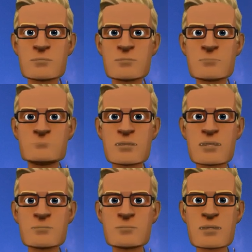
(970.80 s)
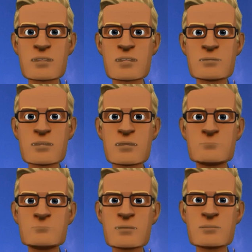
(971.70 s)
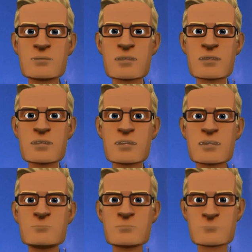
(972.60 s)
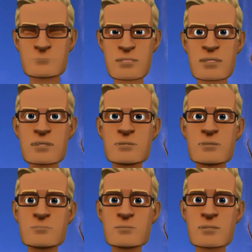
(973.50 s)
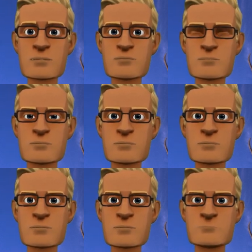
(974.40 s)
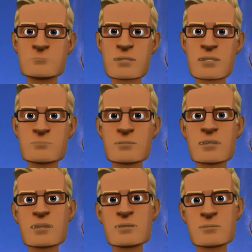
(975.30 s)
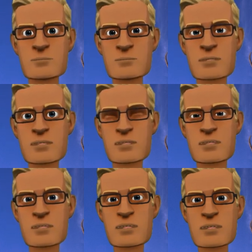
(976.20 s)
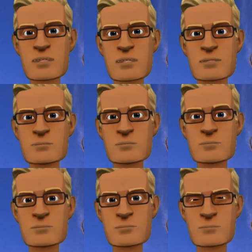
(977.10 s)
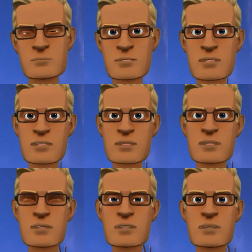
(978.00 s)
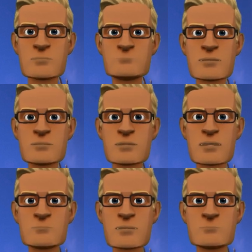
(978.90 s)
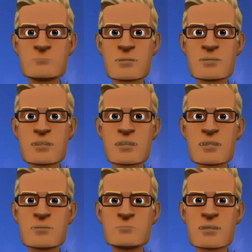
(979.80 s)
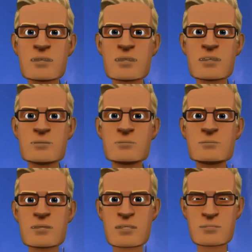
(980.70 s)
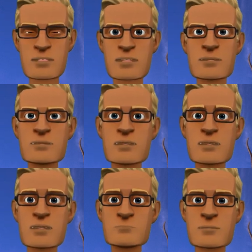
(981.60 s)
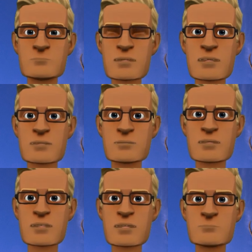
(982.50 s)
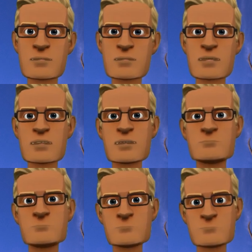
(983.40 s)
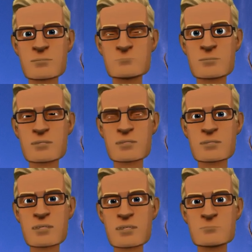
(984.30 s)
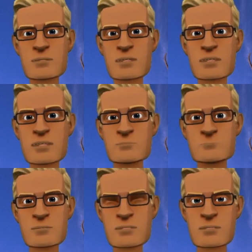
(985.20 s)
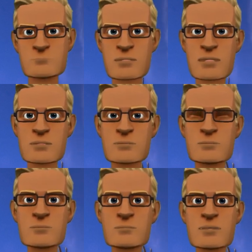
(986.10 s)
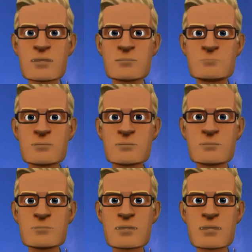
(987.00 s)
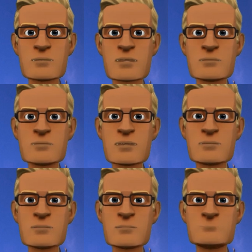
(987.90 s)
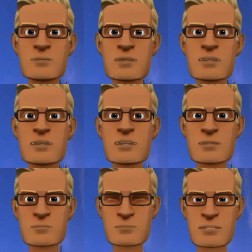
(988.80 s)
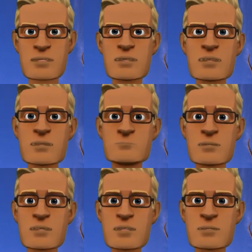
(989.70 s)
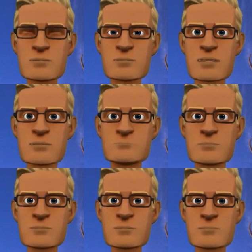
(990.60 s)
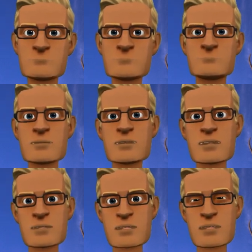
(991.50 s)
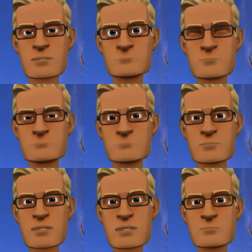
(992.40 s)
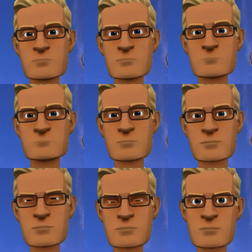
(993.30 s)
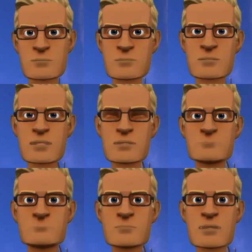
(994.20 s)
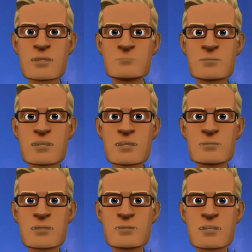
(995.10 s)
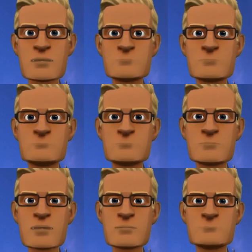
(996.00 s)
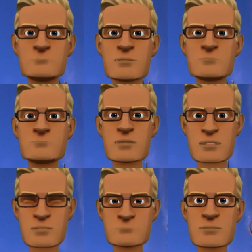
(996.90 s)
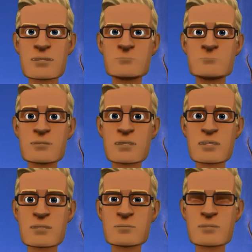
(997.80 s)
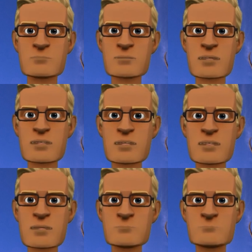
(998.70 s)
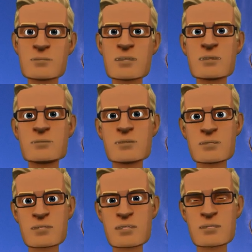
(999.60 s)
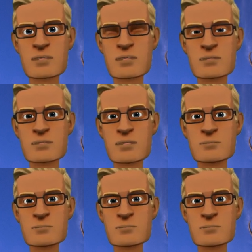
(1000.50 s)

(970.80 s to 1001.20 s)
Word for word: The book of the history of Jesus Christ, son of David, son of Abraham. So that promise offspring, as we've discussed with the covenants, was going to be a son of Abraham, son of David. But now the specific name is given, Jesus Christ. That's the principal part of the promise offspring in, mentioned in Genesis 3:15. Now let's return to Genesis 3:15 just to review a couple of more important details. That's uh, Genesis